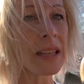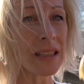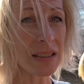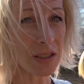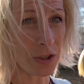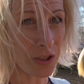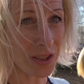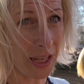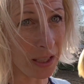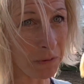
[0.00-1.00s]
This is her
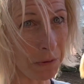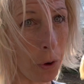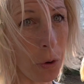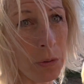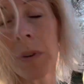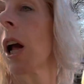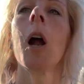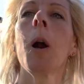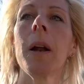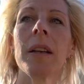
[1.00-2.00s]
second foal
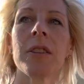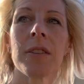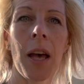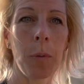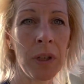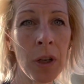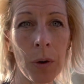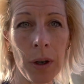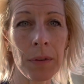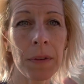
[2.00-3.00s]
that we know
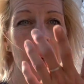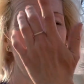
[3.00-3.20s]
of,